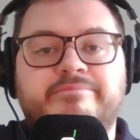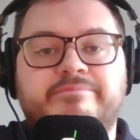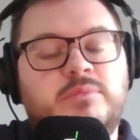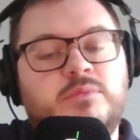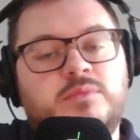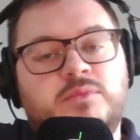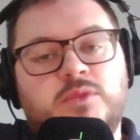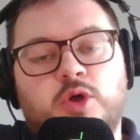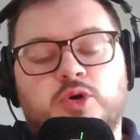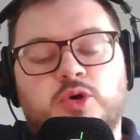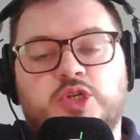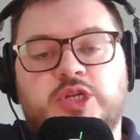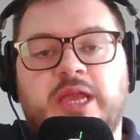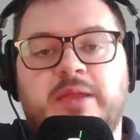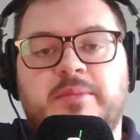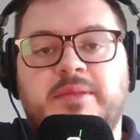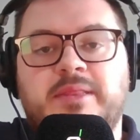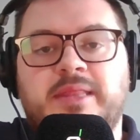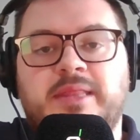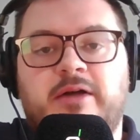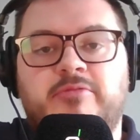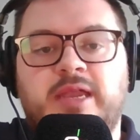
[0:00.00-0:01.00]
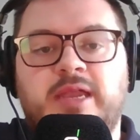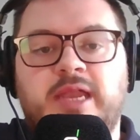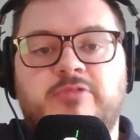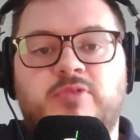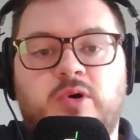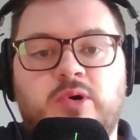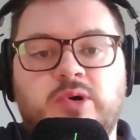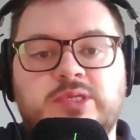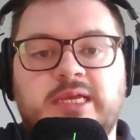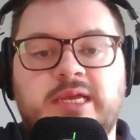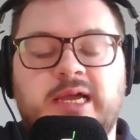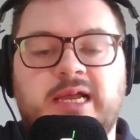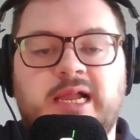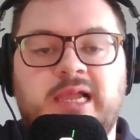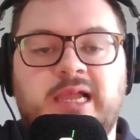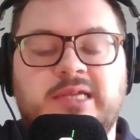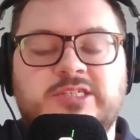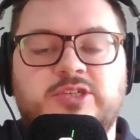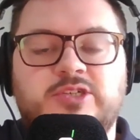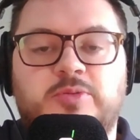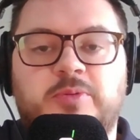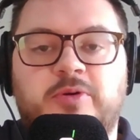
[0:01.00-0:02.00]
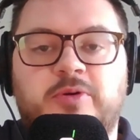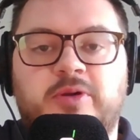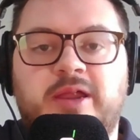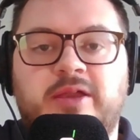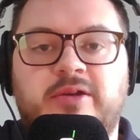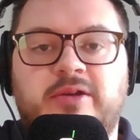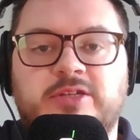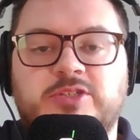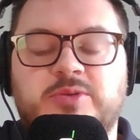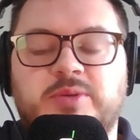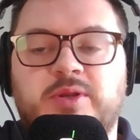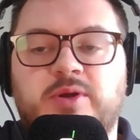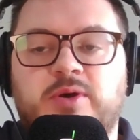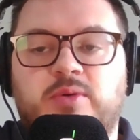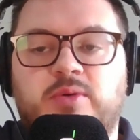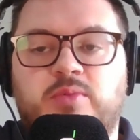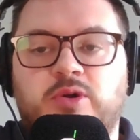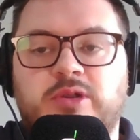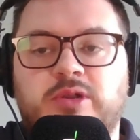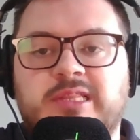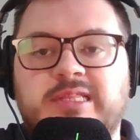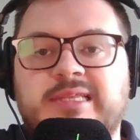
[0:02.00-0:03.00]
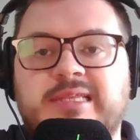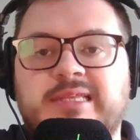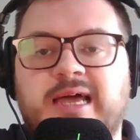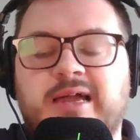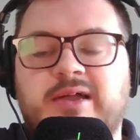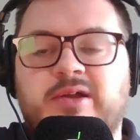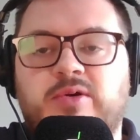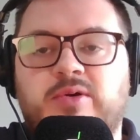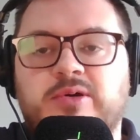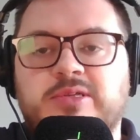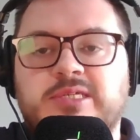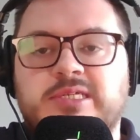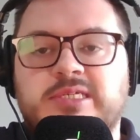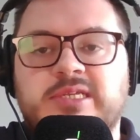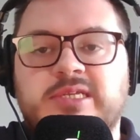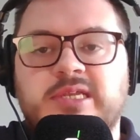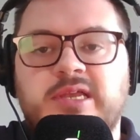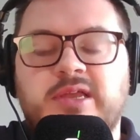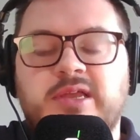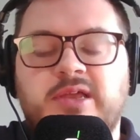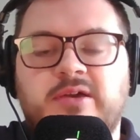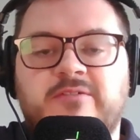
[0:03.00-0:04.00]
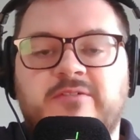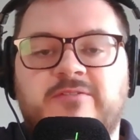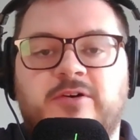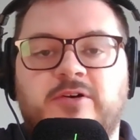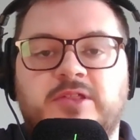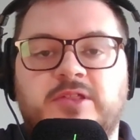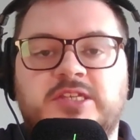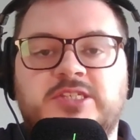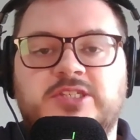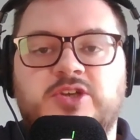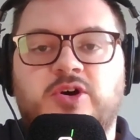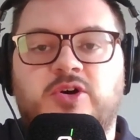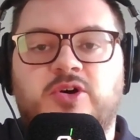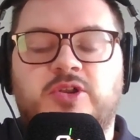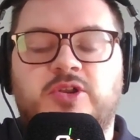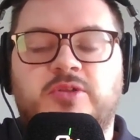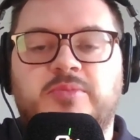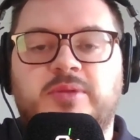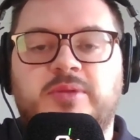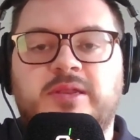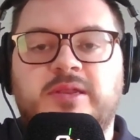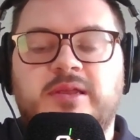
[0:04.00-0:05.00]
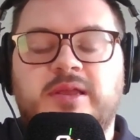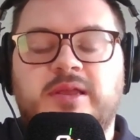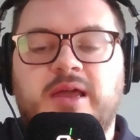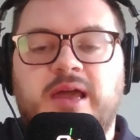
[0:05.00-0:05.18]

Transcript: no shame in that, really. Rock's a class operator, as we know, and one of the dark horses for this tournament.